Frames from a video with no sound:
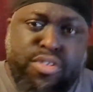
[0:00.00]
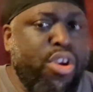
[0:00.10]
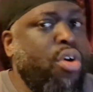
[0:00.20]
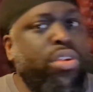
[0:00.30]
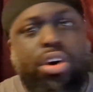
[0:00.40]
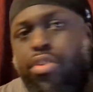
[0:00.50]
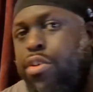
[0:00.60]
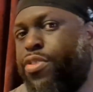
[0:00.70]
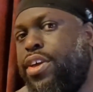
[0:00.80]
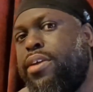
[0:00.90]
No
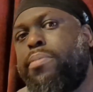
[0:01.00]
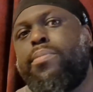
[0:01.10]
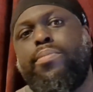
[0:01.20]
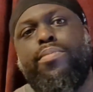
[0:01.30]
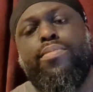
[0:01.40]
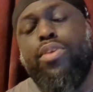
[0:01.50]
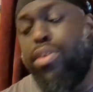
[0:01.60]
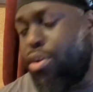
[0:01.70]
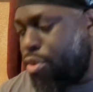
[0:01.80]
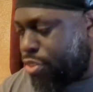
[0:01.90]
longer a thing.
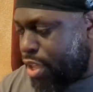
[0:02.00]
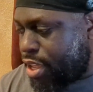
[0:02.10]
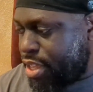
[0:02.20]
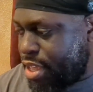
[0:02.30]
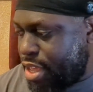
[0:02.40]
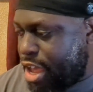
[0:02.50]
No longer a thing.